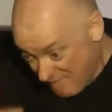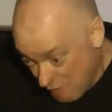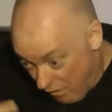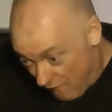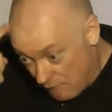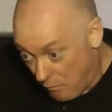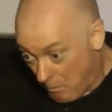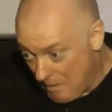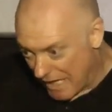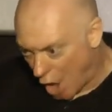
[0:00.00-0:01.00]
If you
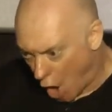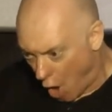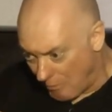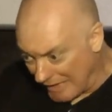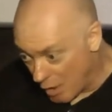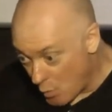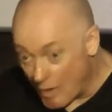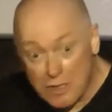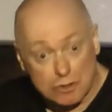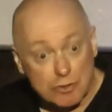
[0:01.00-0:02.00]
want to know if there's
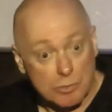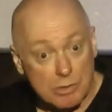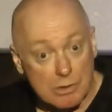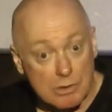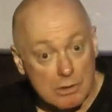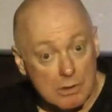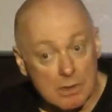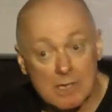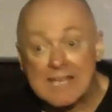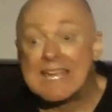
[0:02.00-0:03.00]
hope for
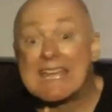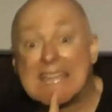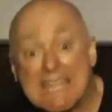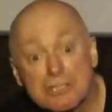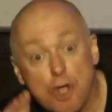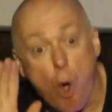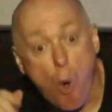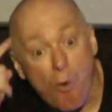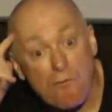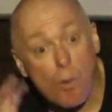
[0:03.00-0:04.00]
relationships, you need to ask
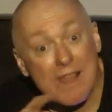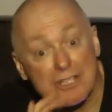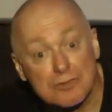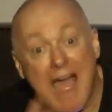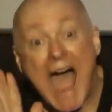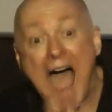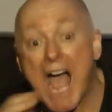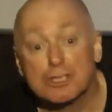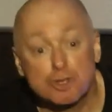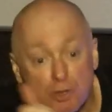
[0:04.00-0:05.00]
yourself the question,
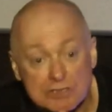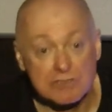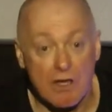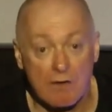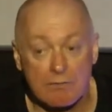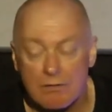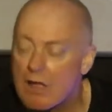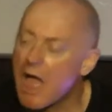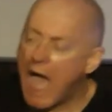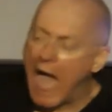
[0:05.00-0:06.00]
not have they changed
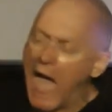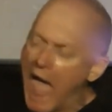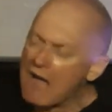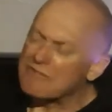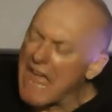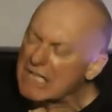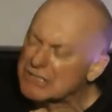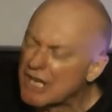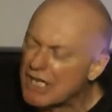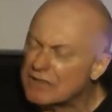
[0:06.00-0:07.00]
as much, but
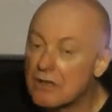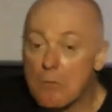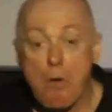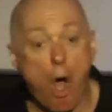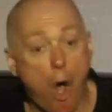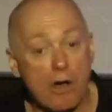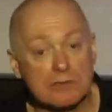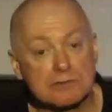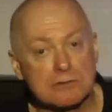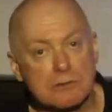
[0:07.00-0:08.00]
is there change in my
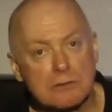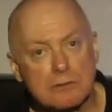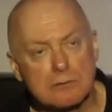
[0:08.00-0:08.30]
life?